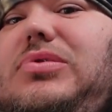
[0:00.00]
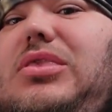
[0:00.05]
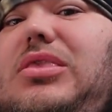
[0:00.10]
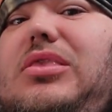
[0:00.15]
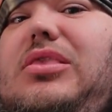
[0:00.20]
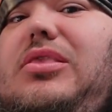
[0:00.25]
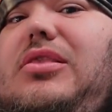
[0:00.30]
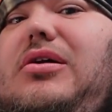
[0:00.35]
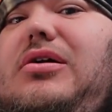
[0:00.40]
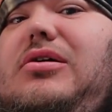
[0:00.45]

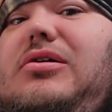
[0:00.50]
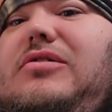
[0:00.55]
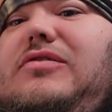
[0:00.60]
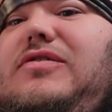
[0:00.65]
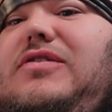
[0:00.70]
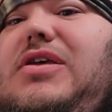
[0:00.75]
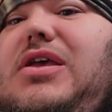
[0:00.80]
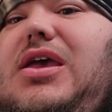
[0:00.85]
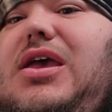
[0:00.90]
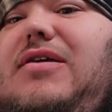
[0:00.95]

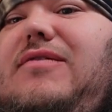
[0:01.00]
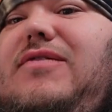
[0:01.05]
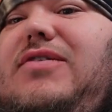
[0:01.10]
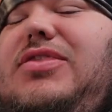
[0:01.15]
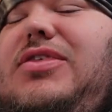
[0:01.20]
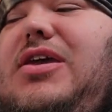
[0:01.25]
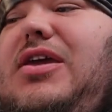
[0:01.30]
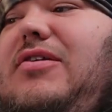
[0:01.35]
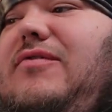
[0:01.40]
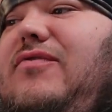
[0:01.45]
There's
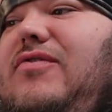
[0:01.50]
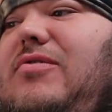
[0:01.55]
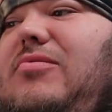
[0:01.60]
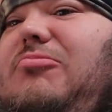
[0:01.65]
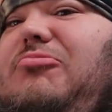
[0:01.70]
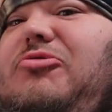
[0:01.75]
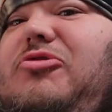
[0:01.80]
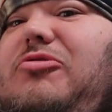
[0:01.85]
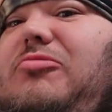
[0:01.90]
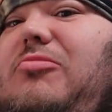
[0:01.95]
everything
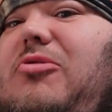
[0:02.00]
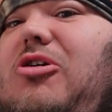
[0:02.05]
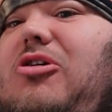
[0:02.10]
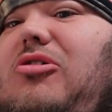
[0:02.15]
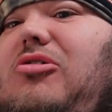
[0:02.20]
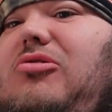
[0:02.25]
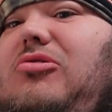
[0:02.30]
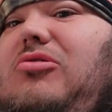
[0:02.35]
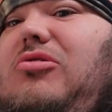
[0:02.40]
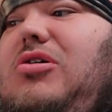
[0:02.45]
from
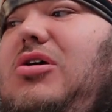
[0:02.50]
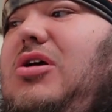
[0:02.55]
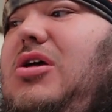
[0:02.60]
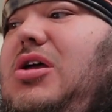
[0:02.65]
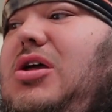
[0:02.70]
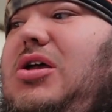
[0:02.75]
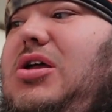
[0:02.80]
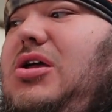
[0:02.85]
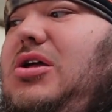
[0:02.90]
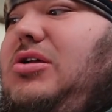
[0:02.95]
small
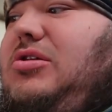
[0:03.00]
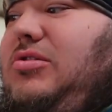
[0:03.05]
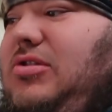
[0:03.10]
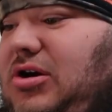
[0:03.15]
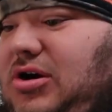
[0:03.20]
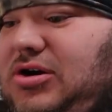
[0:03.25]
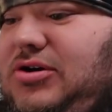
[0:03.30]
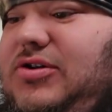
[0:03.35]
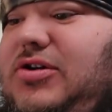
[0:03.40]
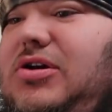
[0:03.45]
to
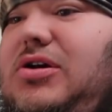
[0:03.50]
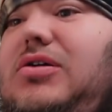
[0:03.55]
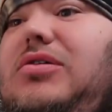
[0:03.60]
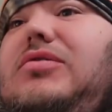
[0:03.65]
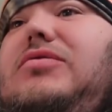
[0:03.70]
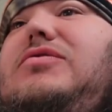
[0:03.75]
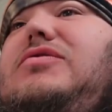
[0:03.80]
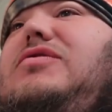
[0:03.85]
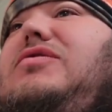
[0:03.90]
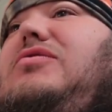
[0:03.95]
our
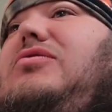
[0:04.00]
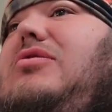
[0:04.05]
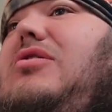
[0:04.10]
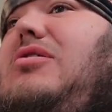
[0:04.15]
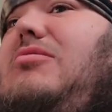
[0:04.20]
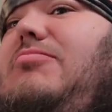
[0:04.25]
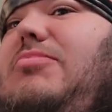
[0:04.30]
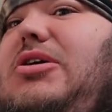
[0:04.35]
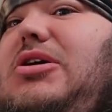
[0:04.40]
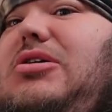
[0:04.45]
totes to
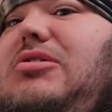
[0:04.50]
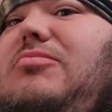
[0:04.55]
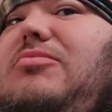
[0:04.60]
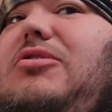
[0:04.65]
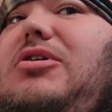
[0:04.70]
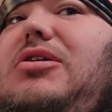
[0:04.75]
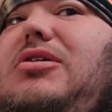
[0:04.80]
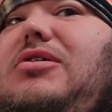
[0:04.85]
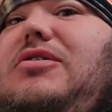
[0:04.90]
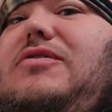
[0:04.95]
our bigger
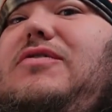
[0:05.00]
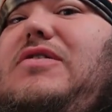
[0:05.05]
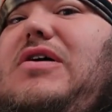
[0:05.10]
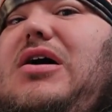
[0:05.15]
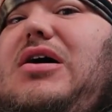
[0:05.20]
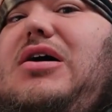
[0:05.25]
breeders.